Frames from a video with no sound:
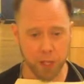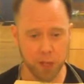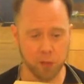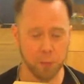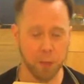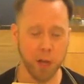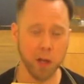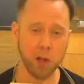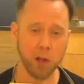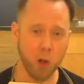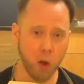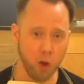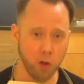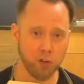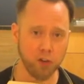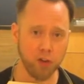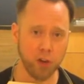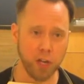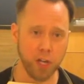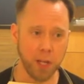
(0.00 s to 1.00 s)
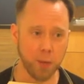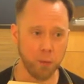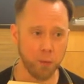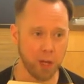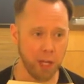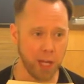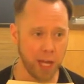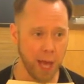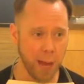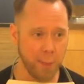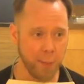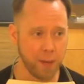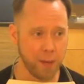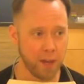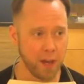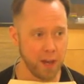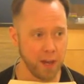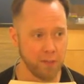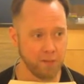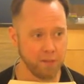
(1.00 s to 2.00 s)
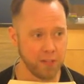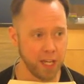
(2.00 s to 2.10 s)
It's been a long journey. I'm really happy that I've